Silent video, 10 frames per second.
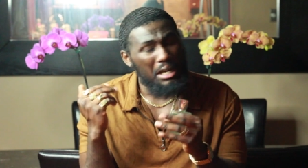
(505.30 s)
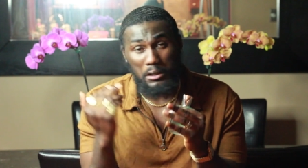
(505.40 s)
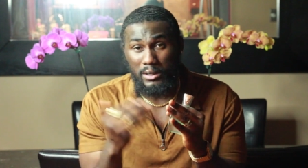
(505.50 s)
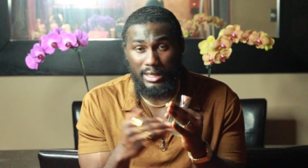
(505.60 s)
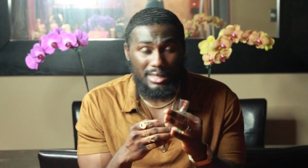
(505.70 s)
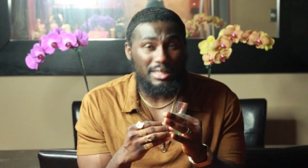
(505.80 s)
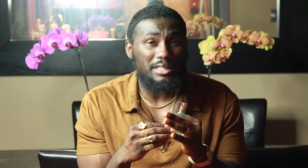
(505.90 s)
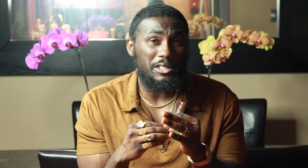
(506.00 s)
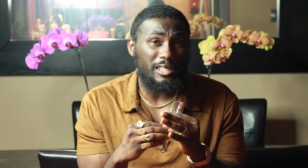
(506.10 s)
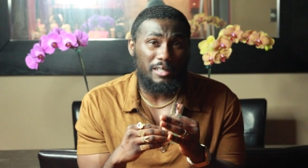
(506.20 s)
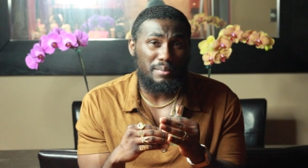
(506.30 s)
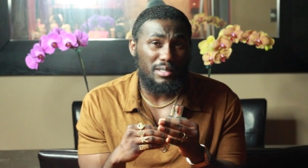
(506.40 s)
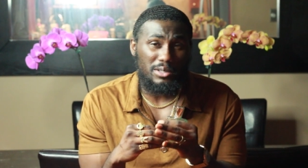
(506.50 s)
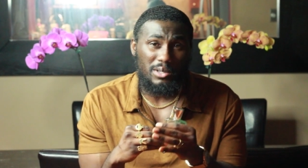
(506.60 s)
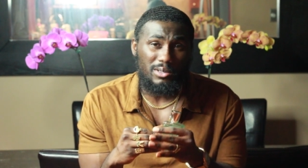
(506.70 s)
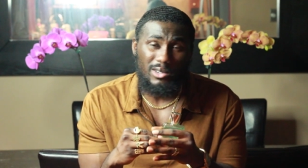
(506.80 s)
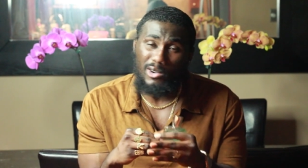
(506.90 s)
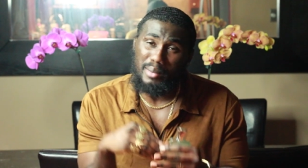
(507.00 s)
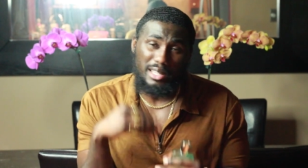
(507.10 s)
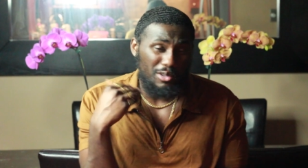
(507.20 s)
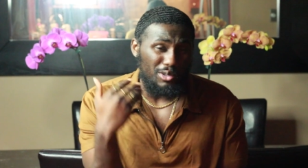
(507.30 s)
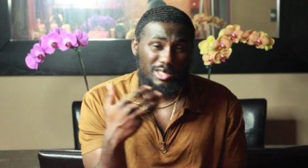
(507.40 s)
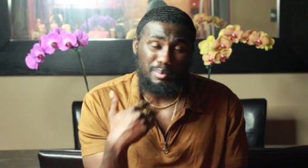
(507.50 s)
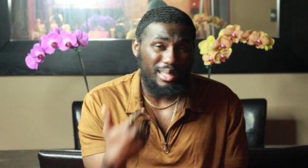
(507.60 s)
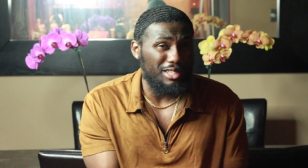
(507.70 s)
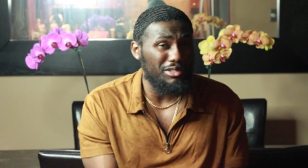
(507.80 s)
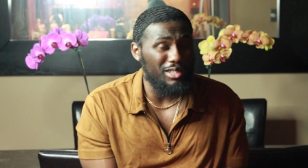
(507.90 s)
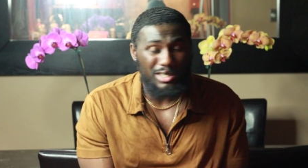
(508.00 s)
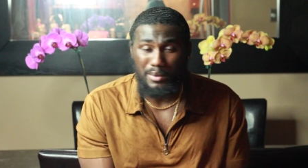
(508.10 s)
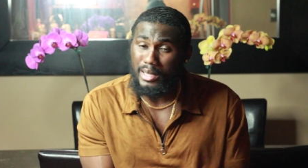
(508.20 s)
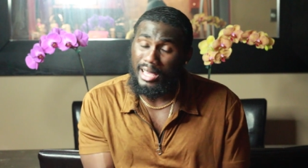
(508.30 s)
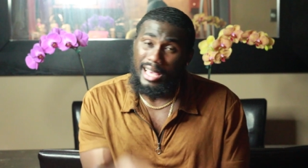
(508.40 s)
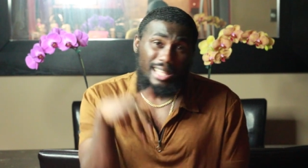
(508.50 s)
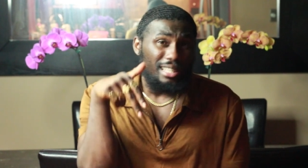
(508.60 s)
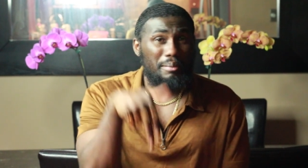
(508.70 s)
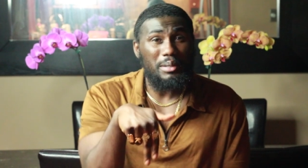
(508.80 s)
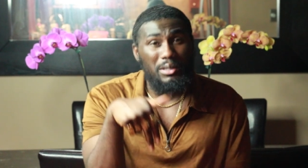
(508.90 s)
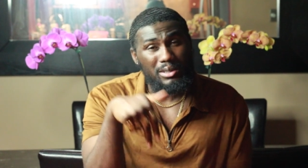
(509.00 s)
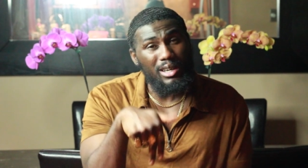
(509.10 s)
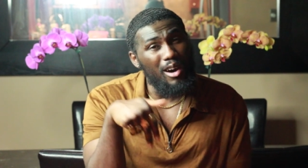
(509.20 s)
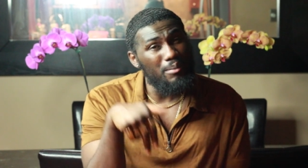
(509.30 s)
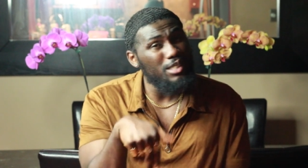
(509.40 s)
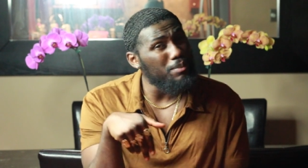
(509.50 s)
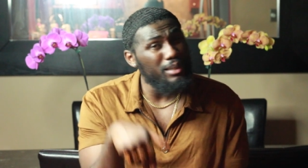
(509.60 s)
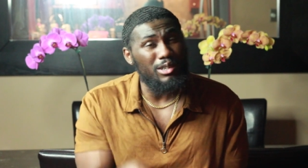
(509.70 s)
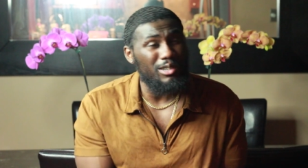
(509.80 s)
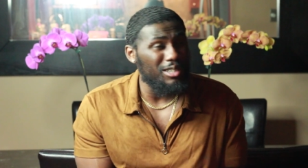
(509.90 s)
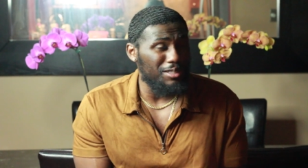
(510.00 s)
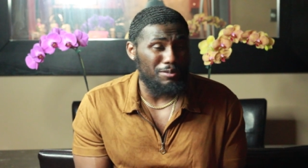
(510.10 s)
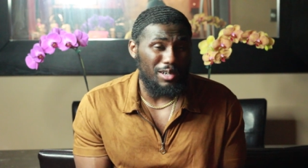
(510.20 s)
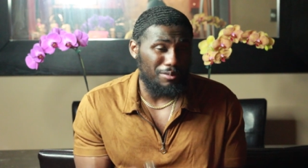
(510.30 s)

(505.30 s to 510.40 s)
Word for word: an unlisted eucalyptus note or my nose is playing tricks on me let me know in the comments below because I'm,